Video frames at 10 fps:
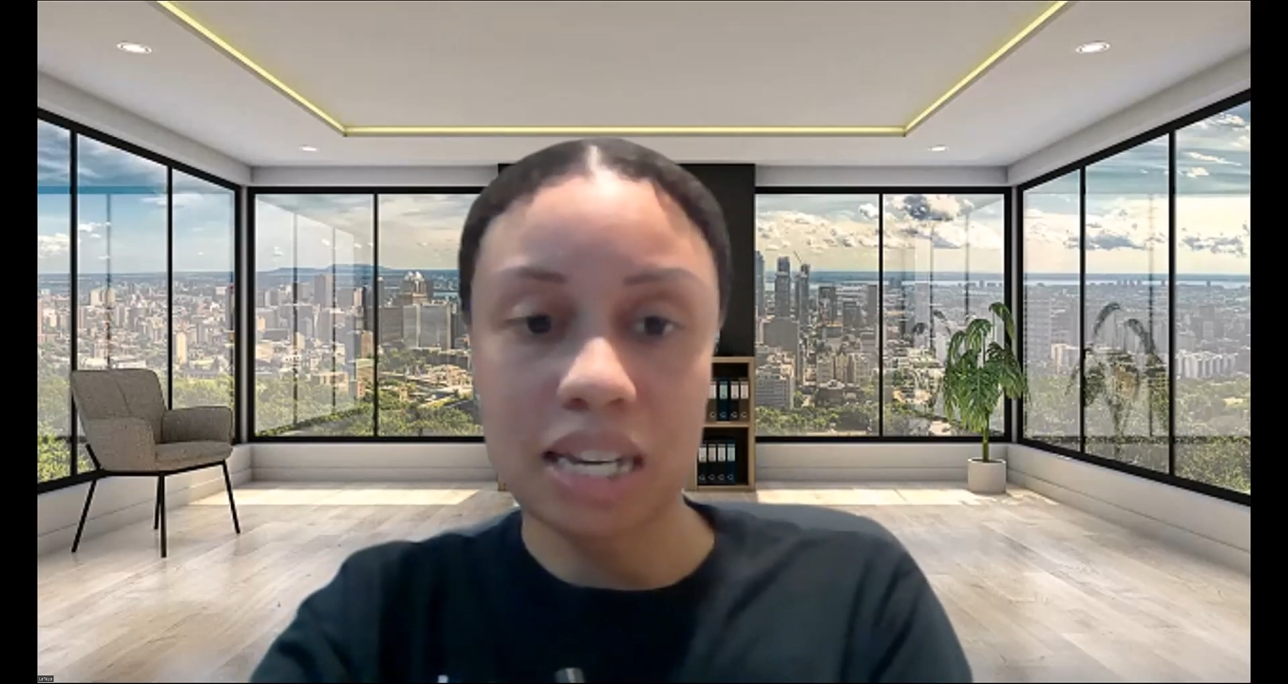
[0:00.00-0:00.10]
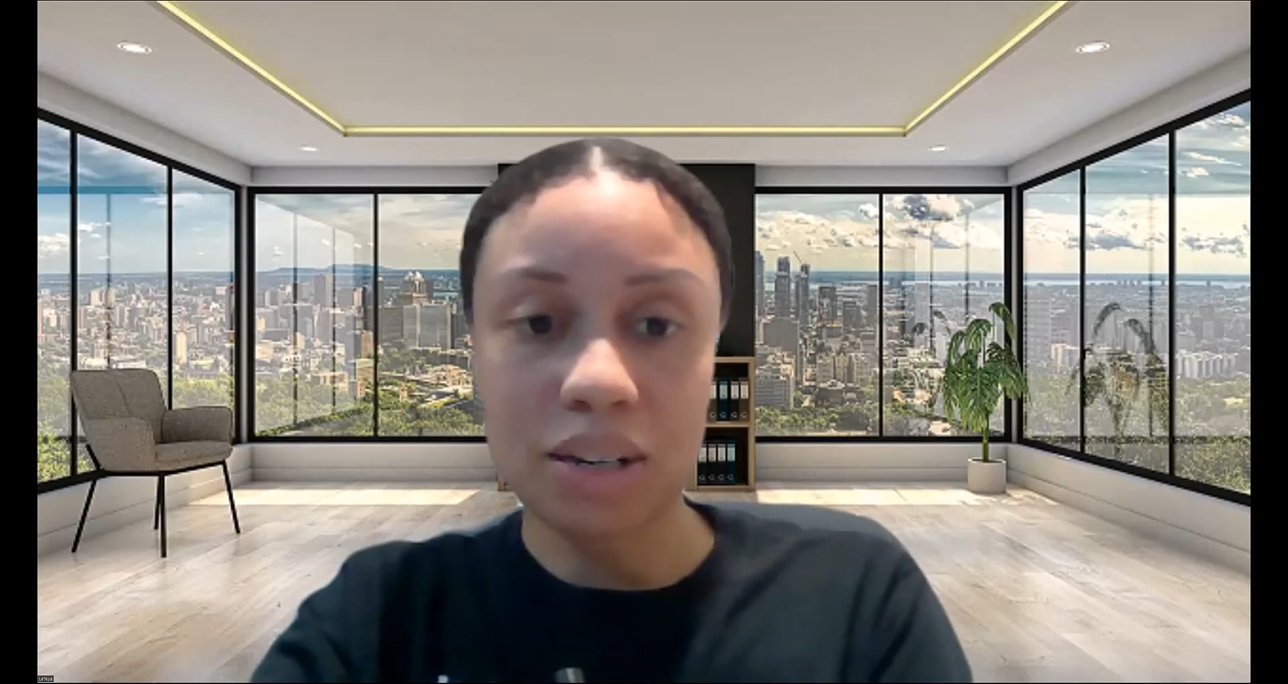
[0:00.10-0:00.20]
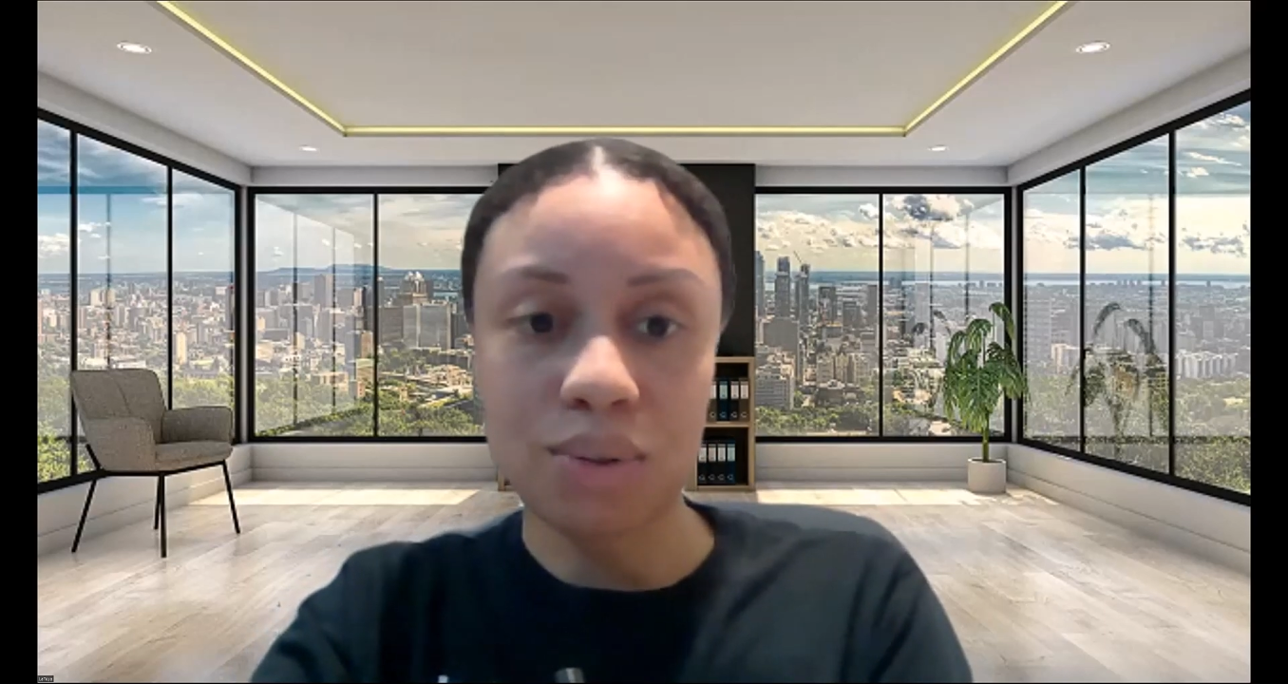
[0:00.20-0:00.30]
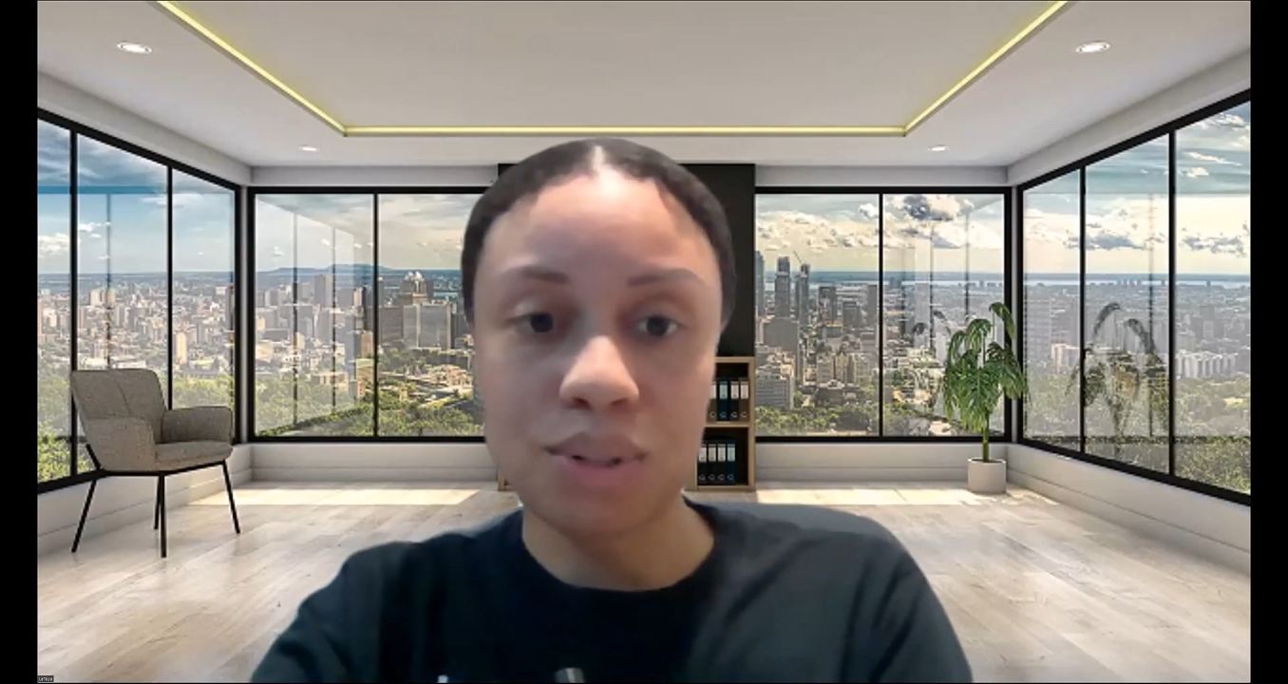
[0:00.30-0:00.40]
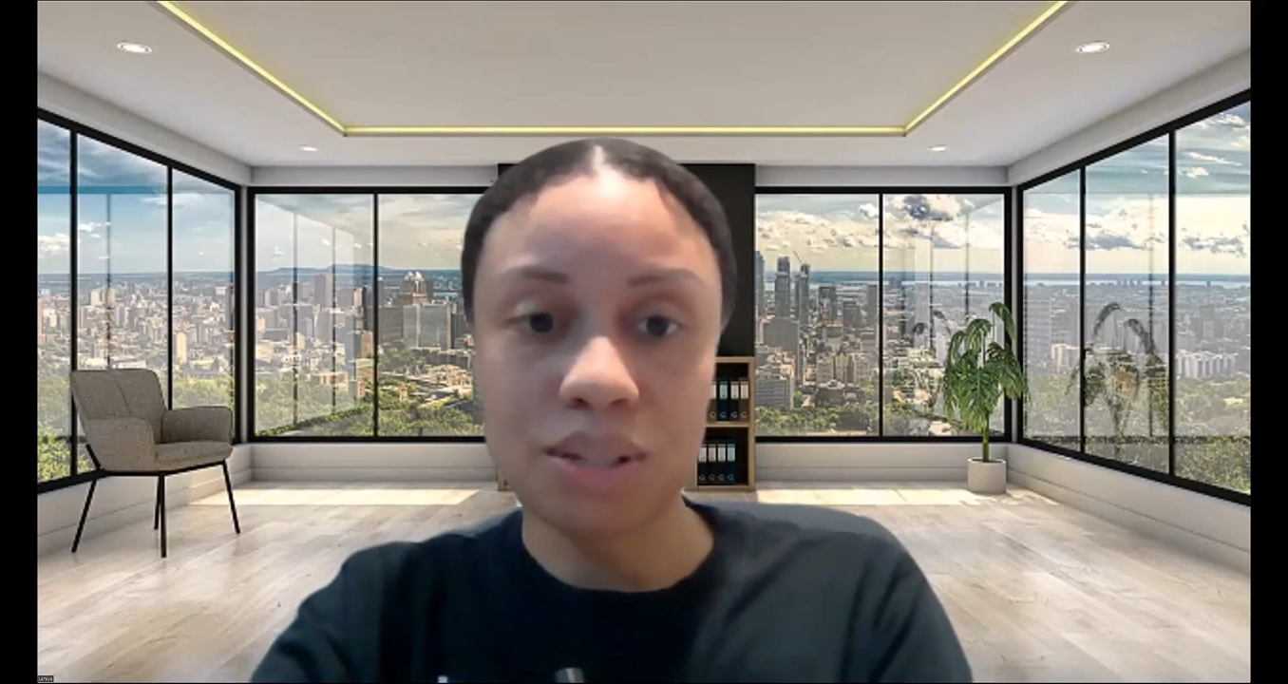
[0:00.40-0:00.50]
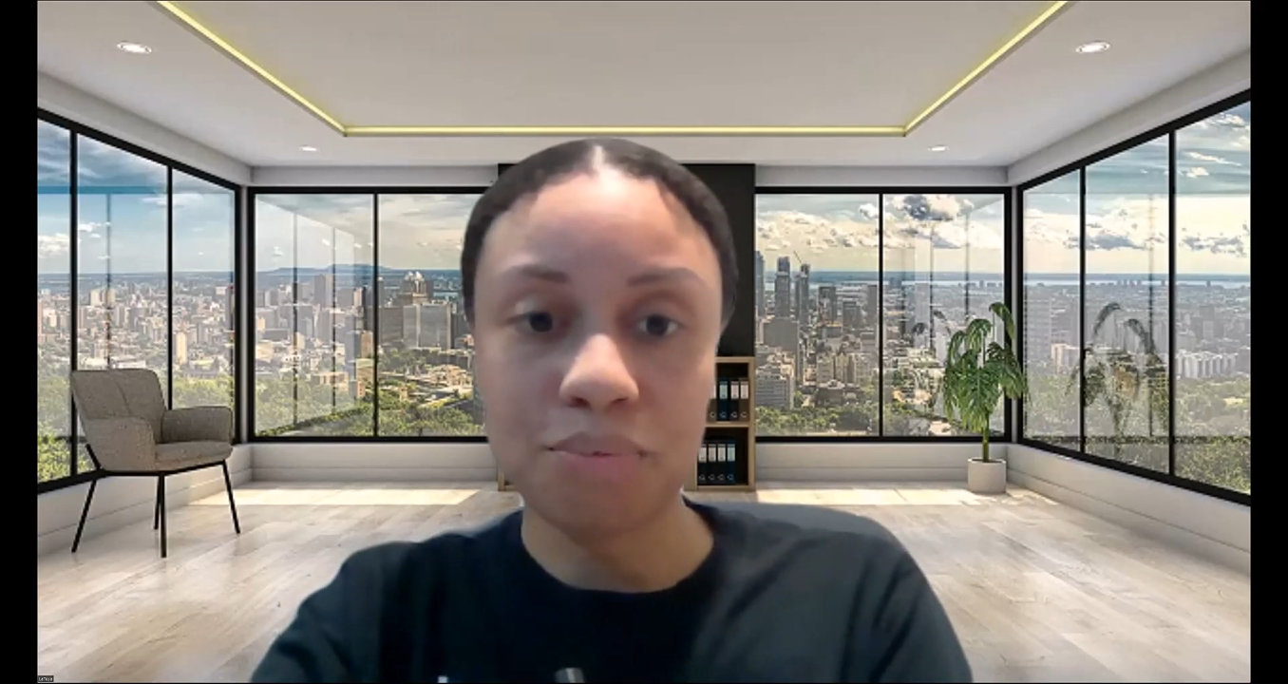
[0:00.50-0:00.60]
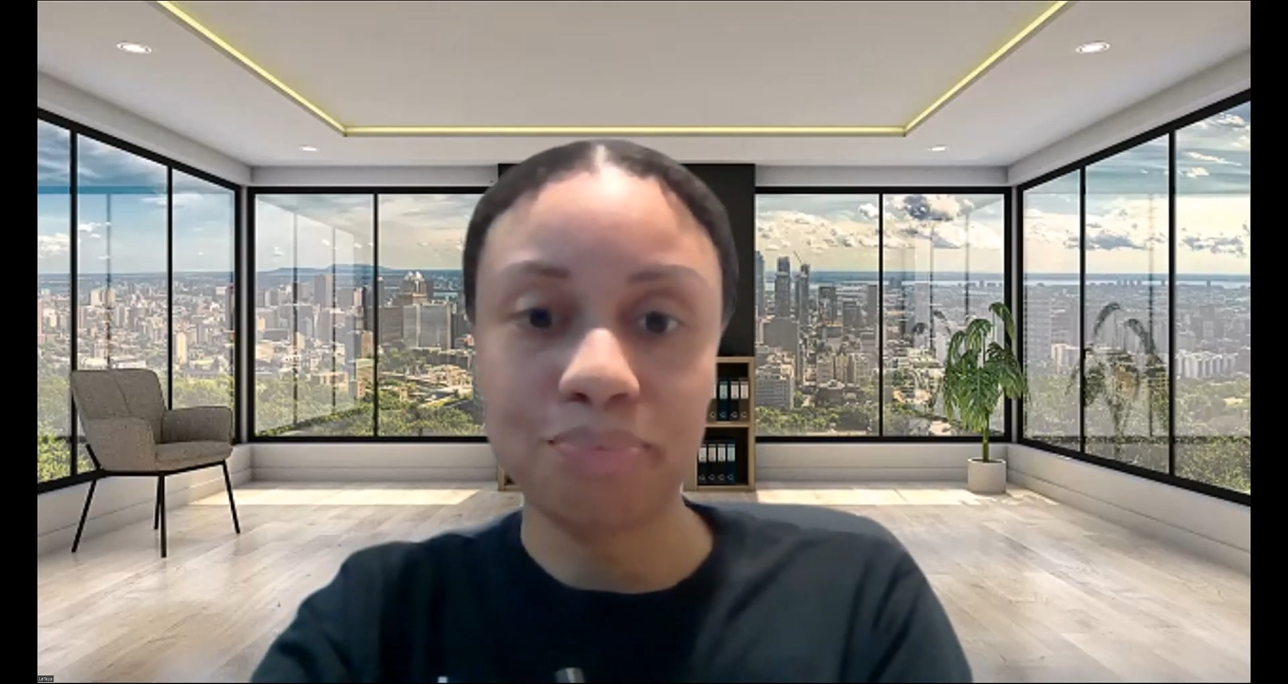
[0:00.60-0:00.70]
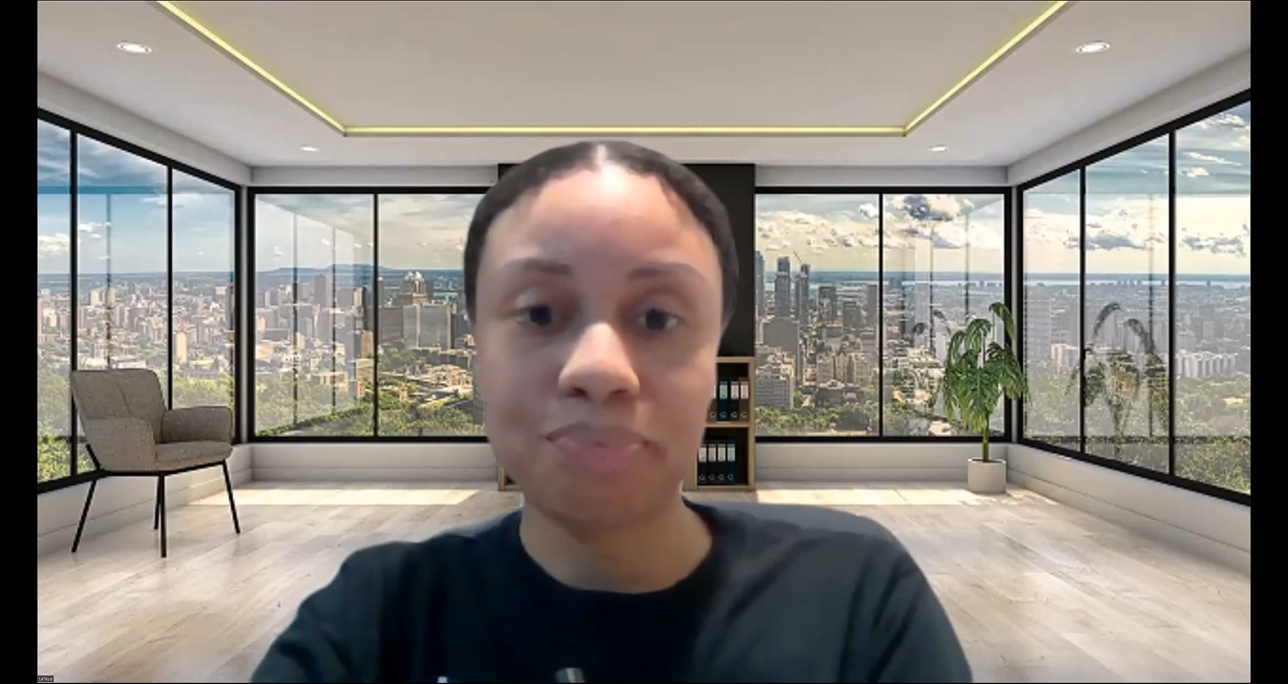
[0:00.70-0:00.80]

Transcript: signals.